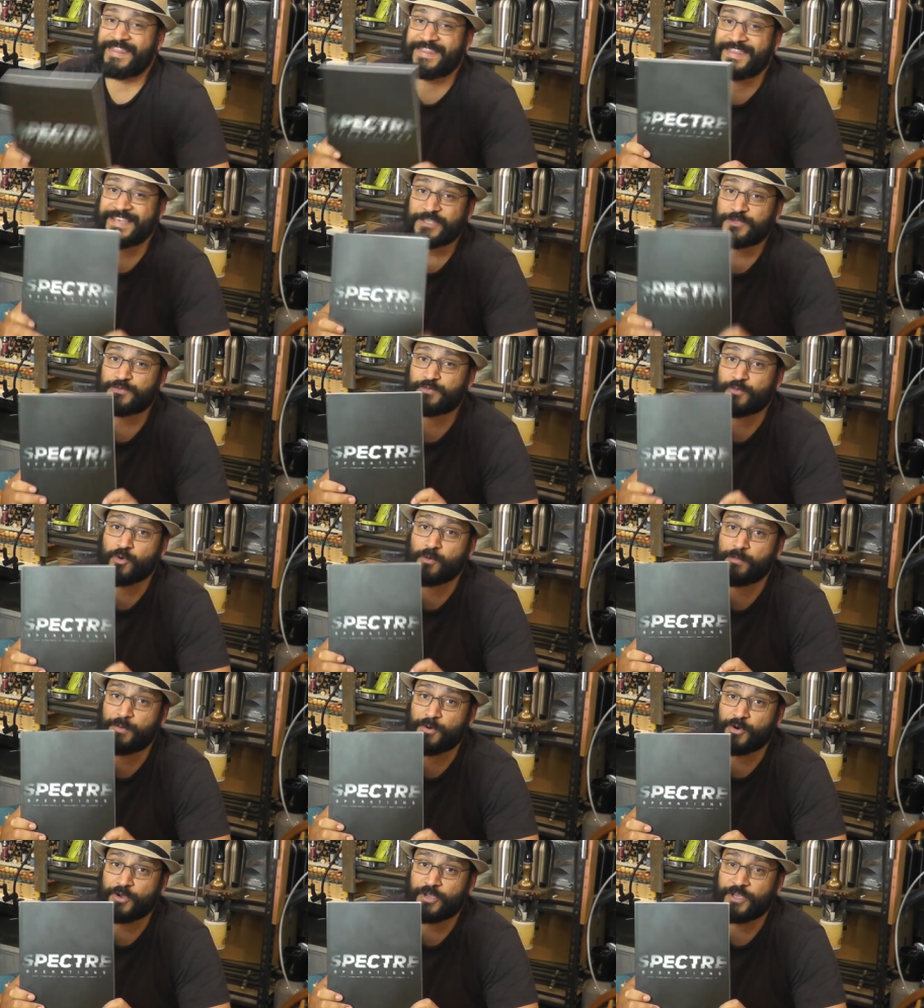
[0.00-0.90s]
this rule
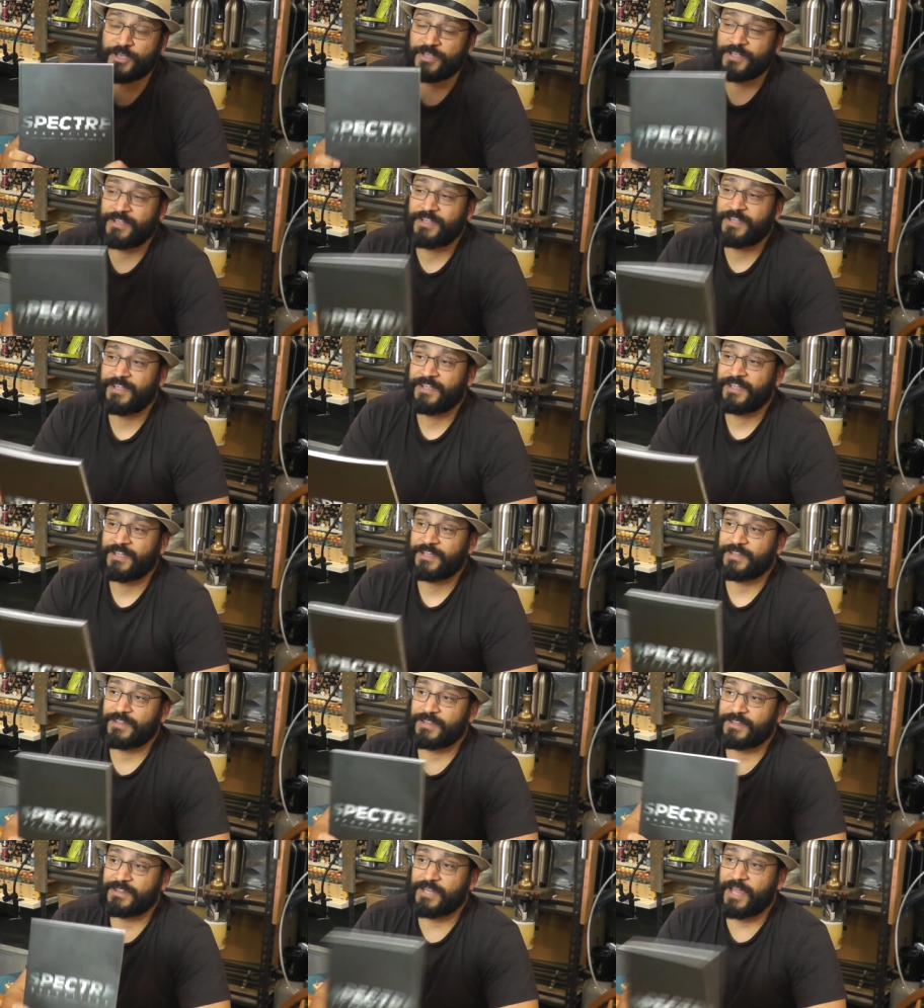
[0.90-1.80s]
book,
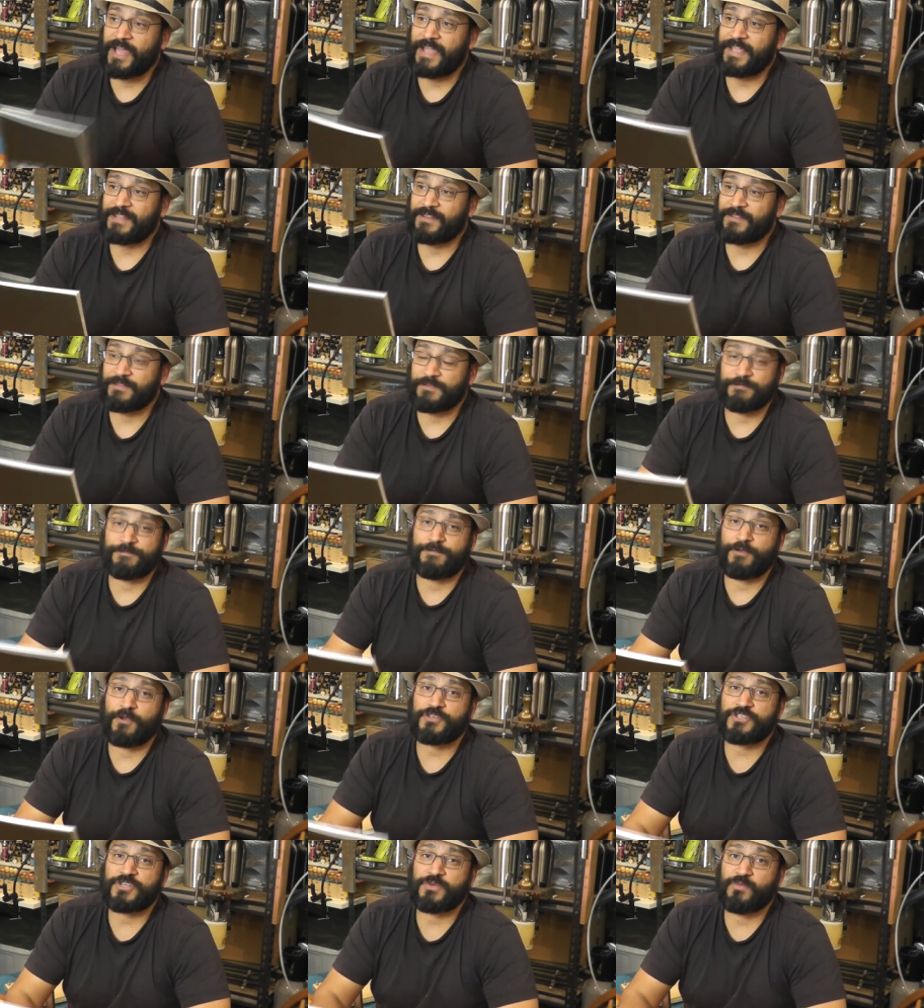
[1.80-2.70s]
like
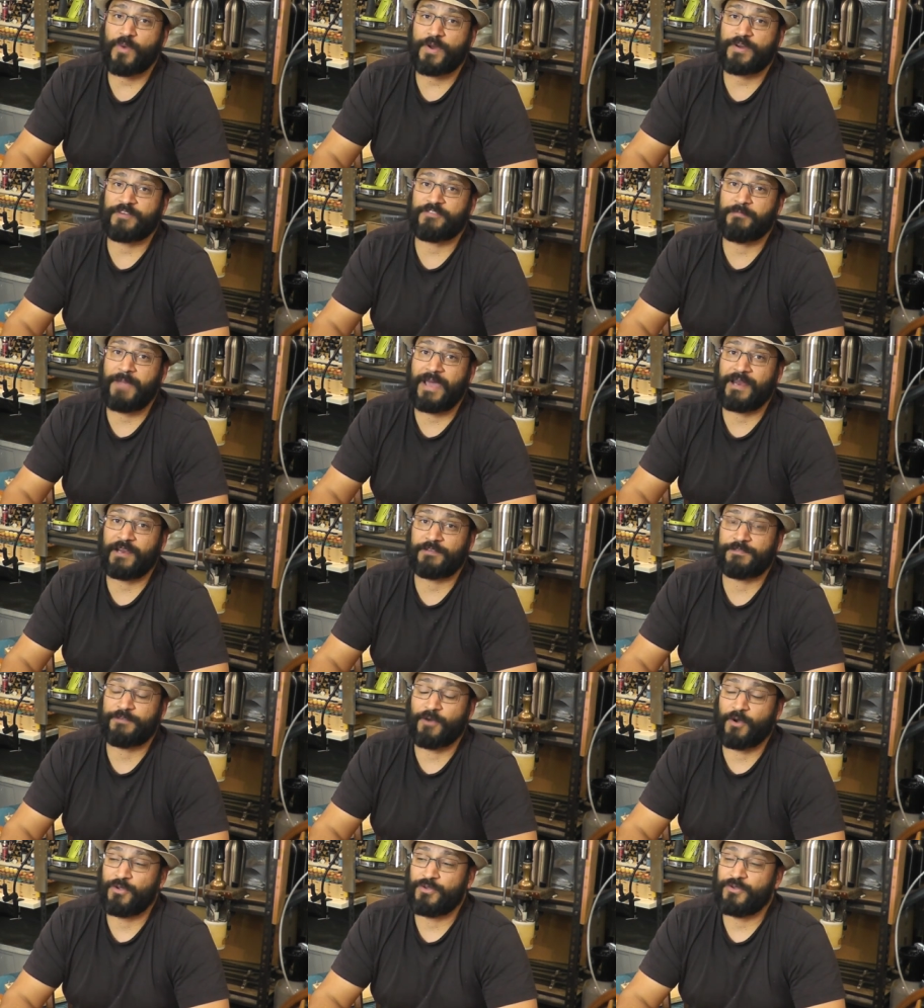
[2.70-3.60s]
version one of
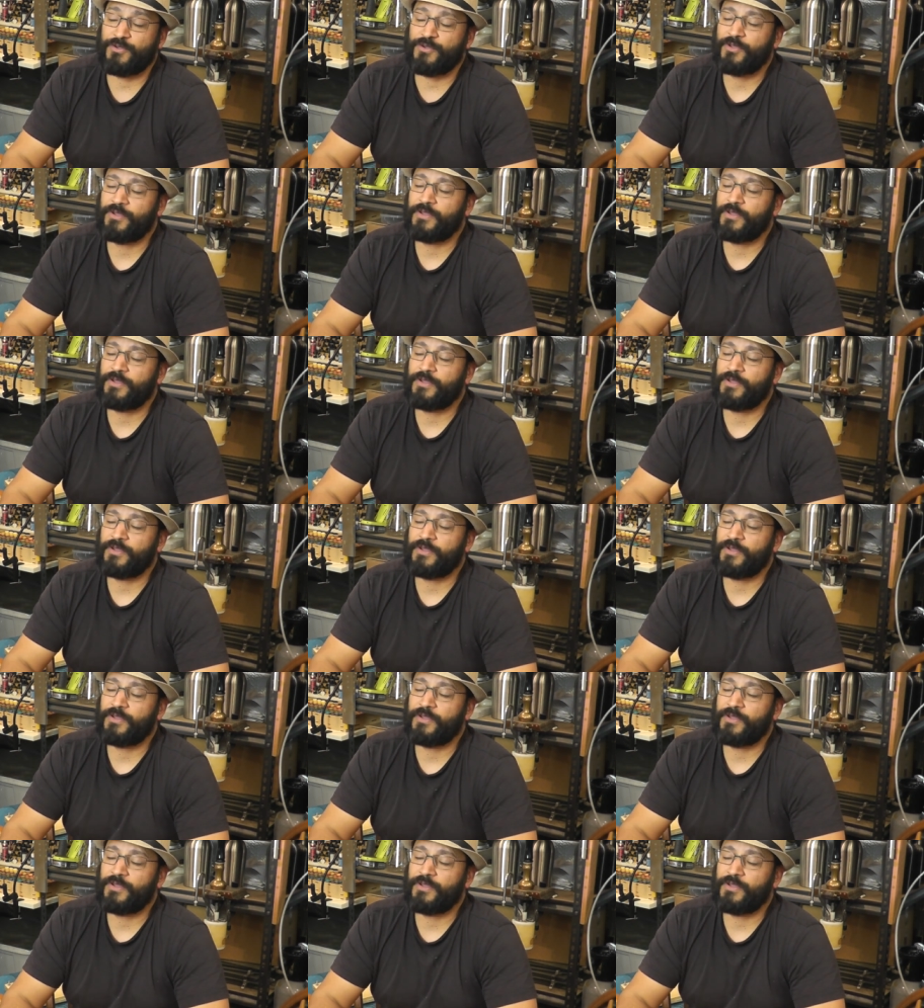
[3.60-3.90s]
Malifaux,